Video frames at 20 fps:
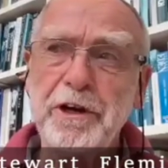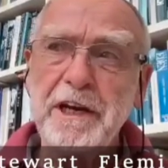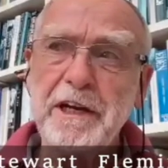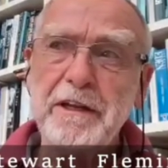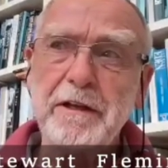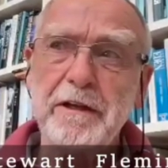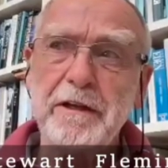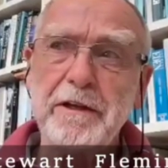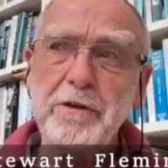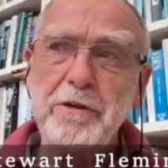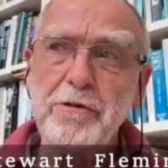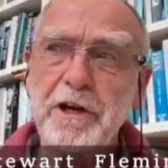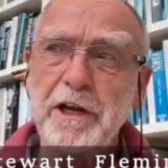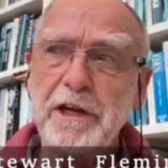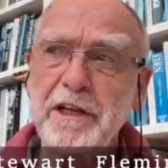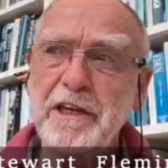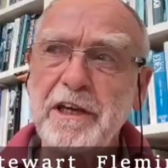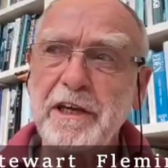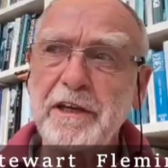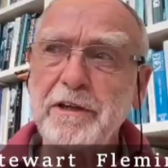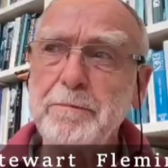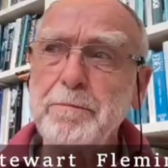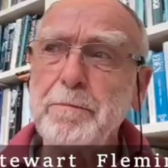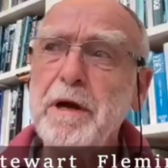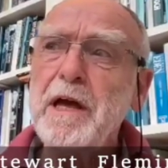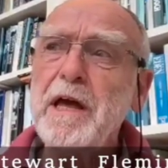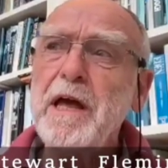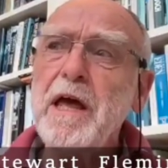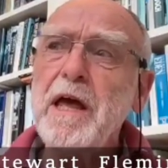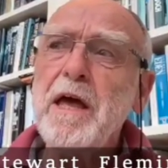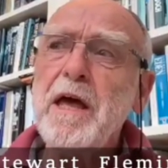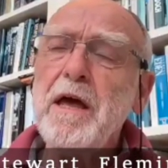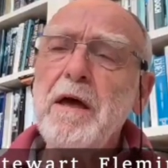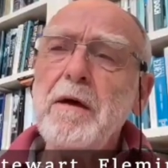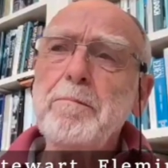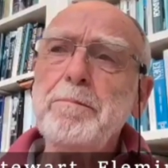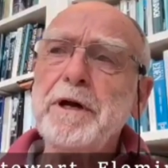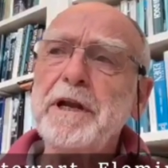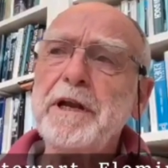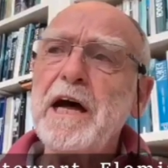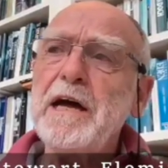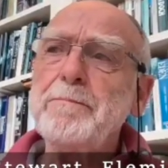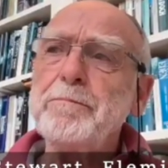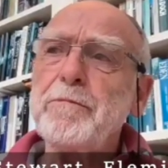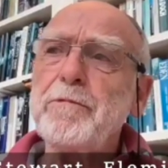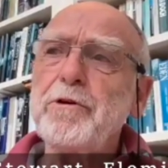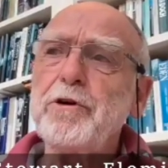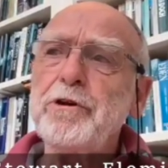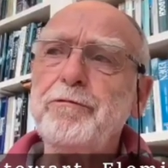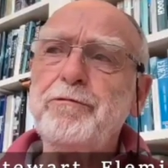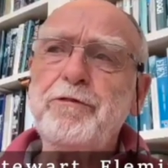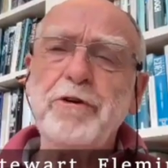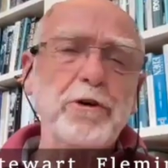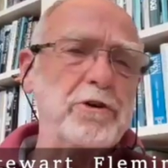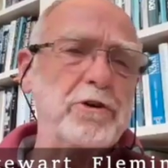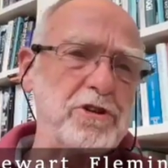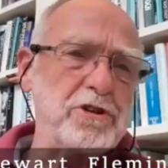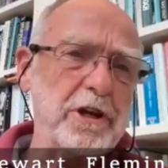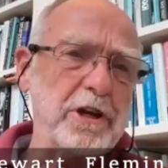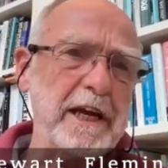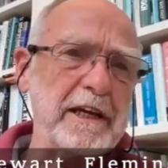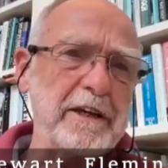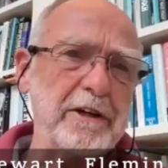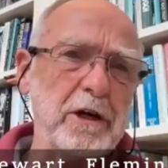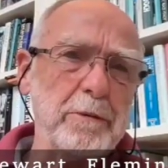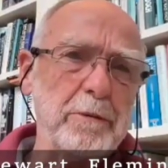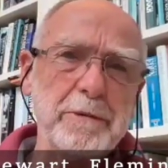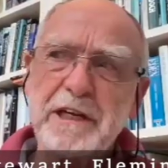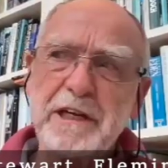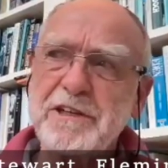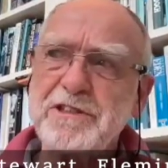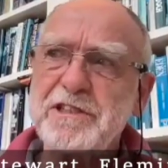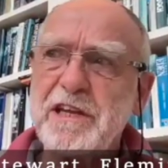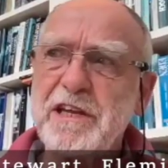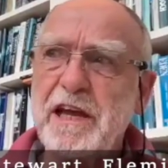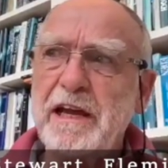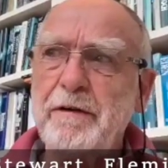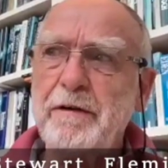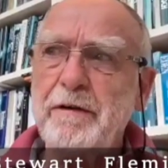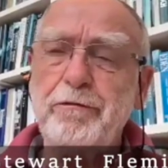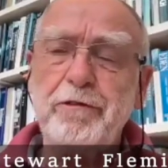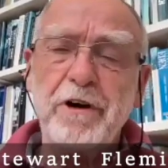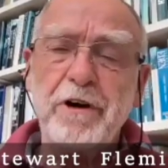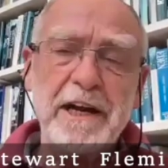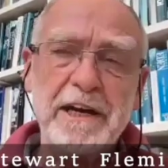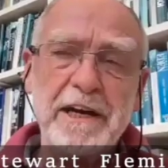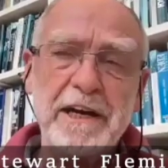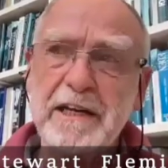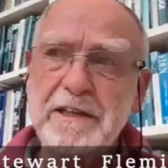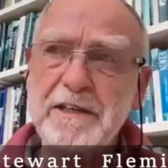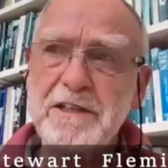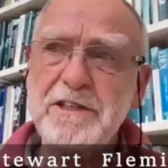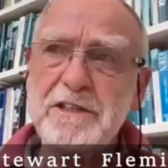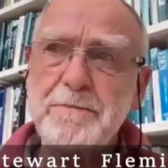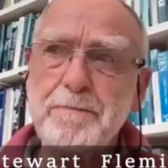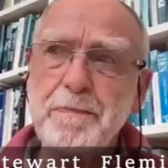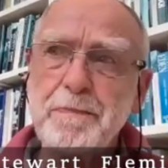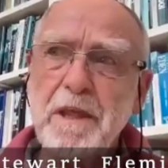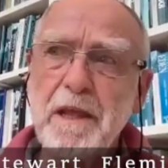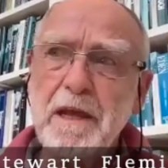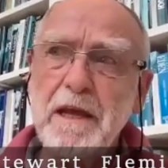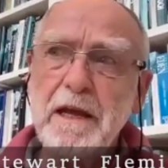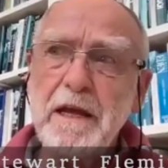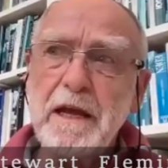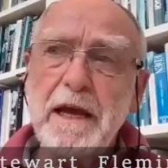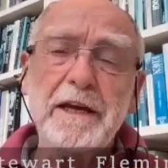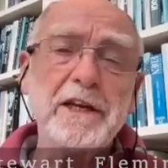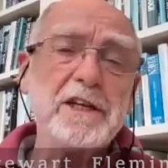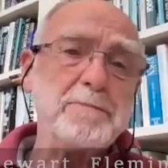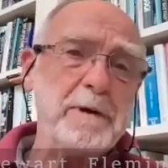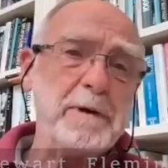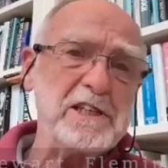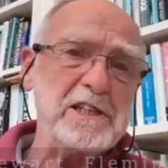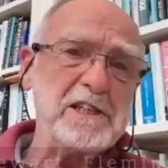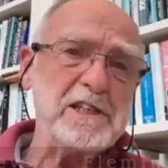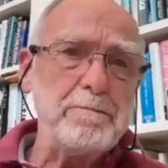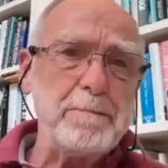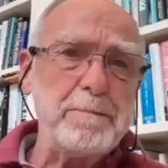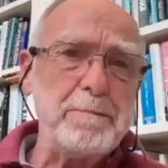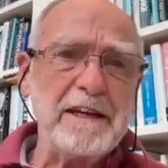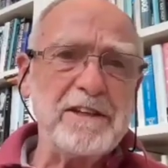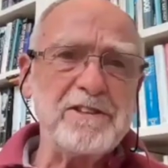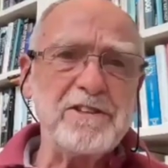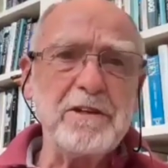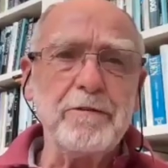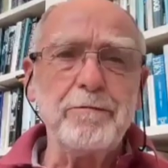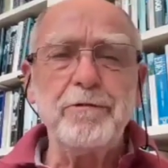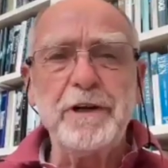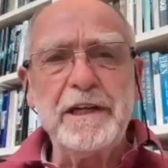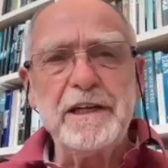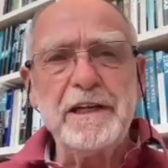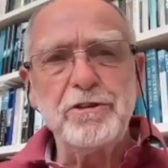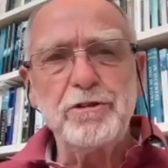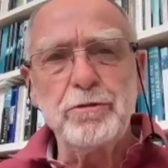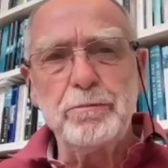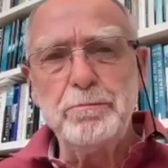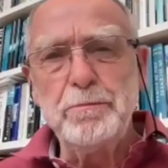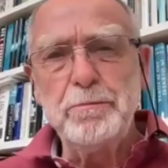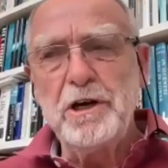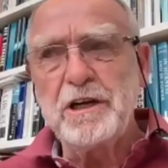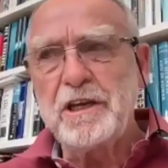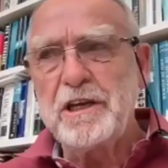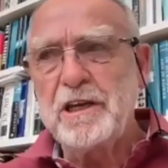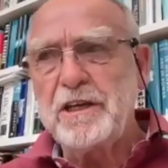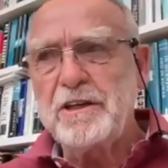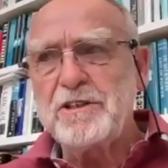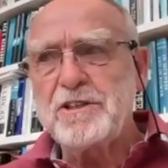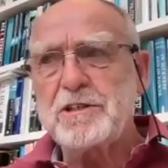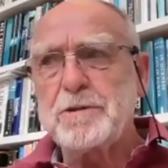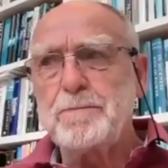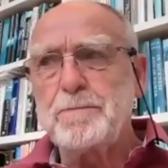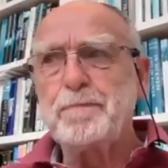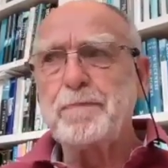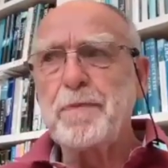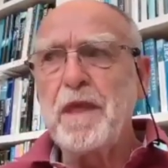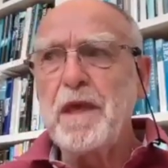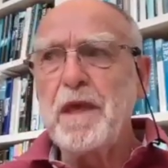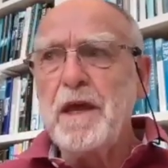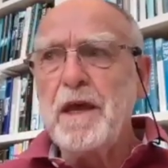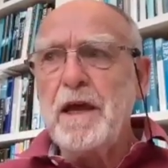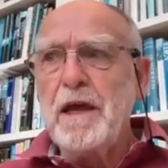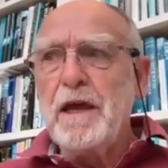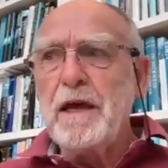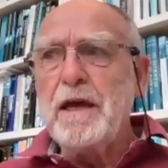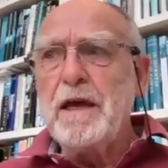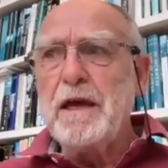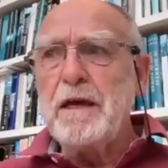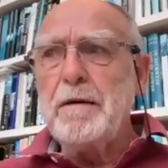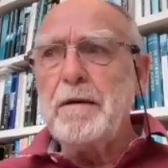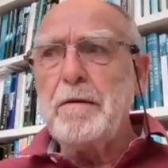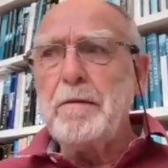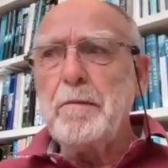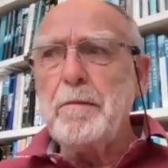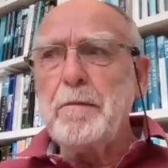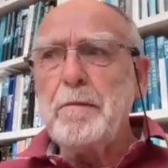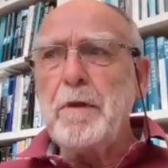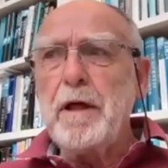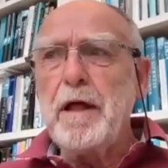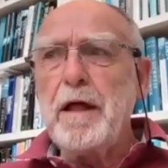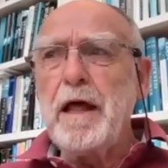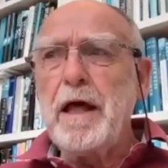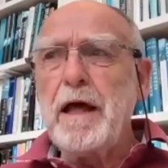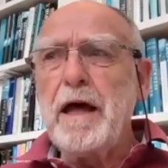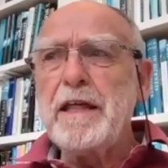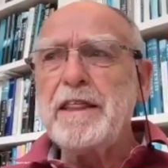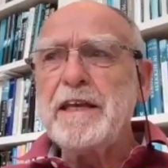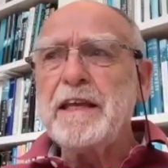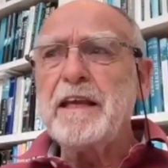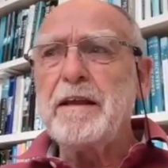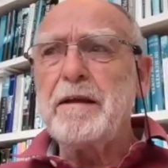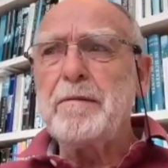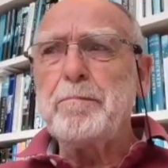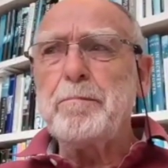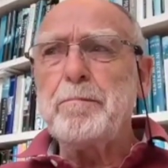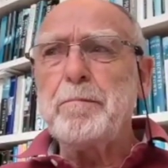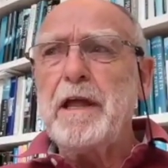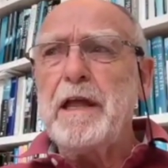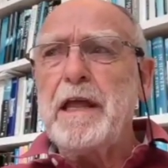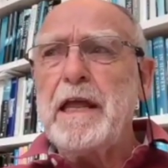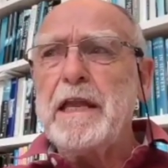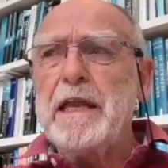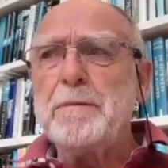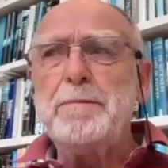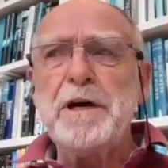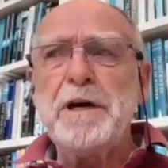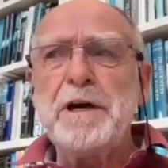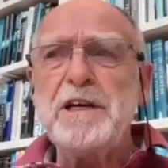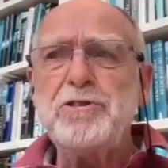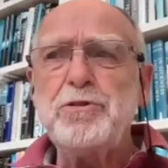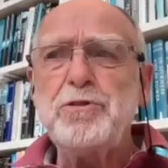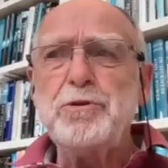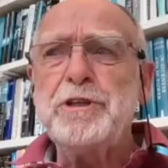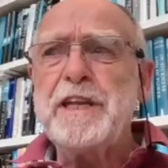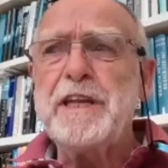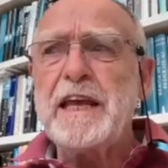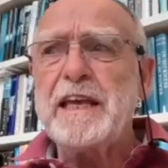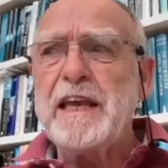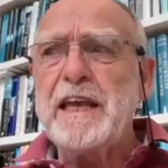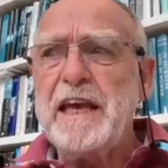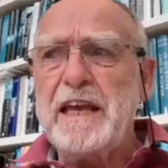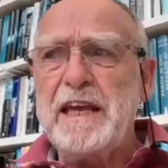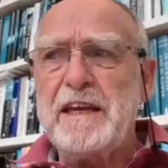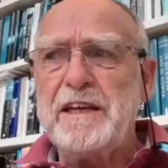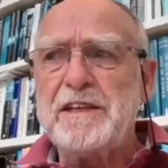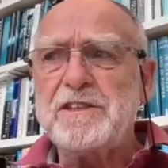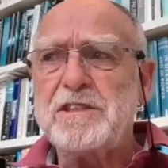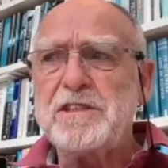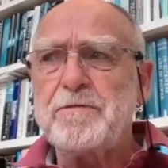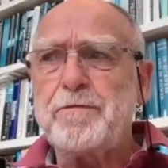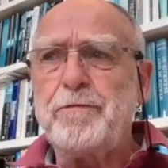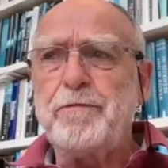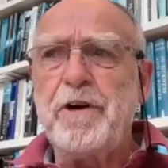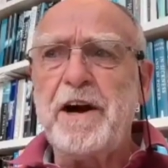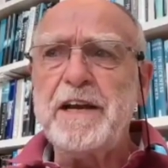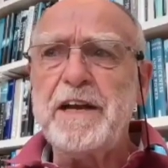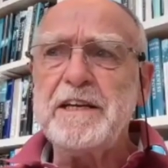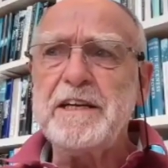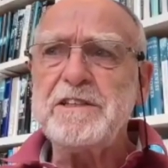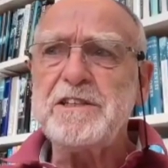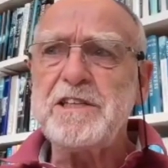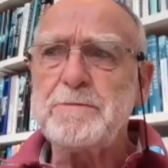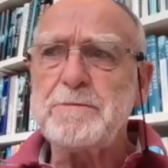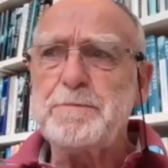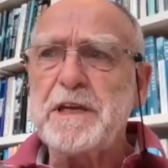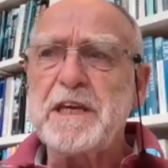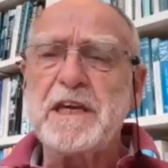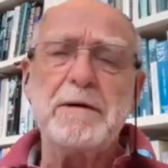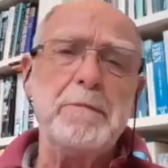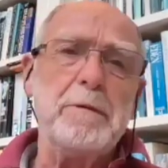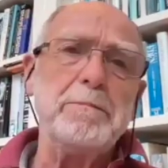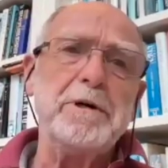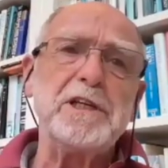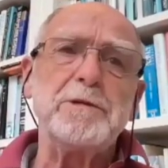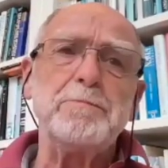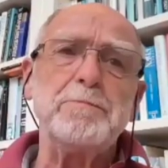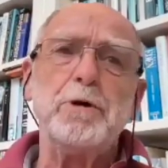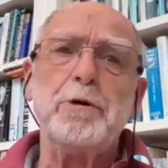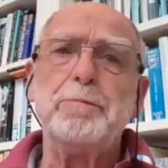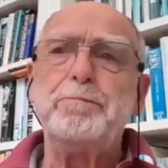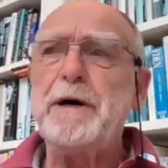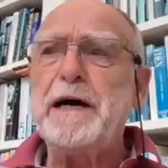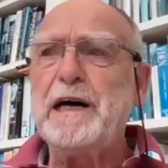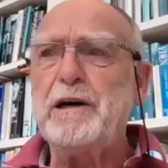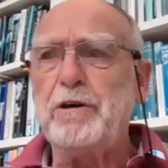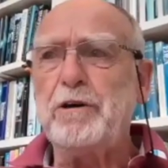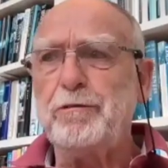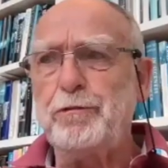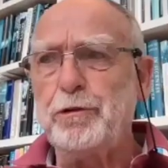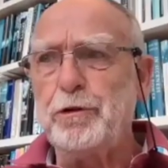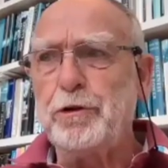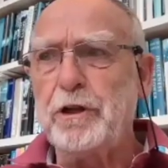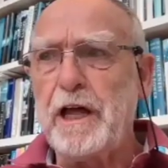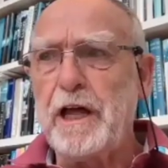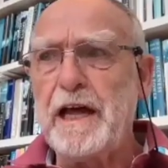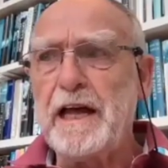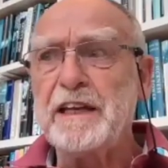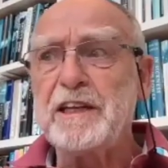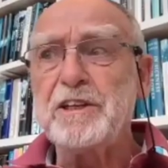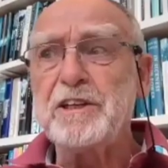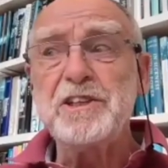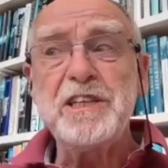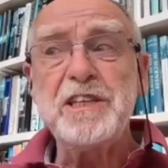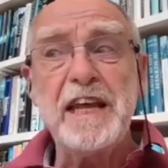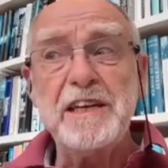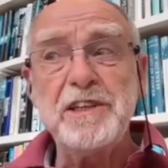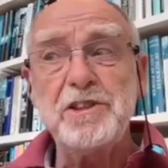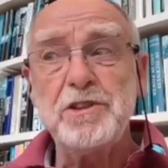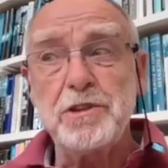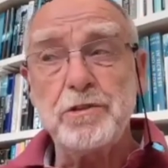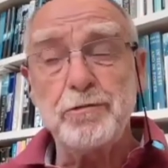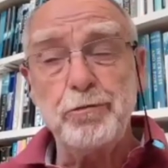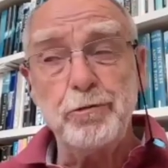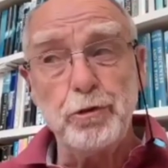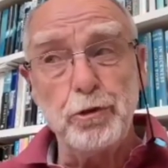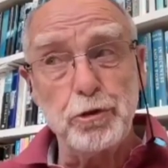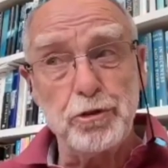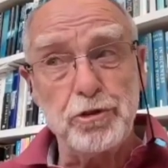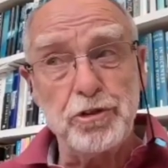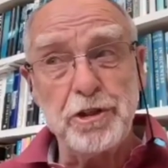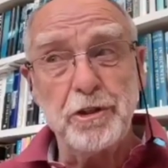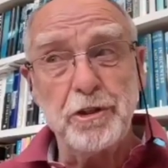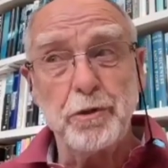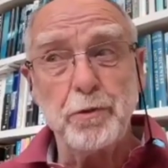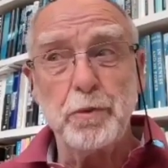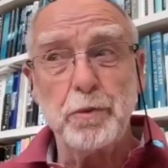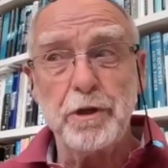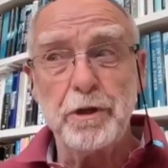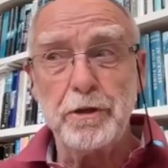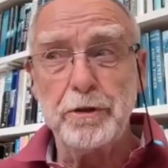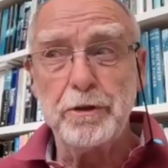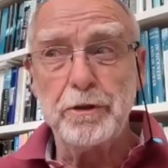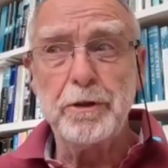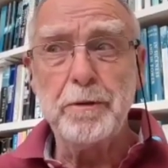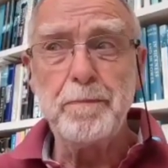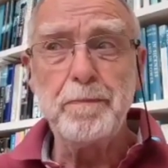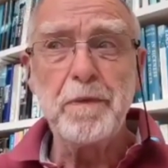in the United Kingdom, but I'm going to focus on economics and finance, and especially banks and financial markets. I think in the past two decades, finance has become a much more powerful and contentious force in the world.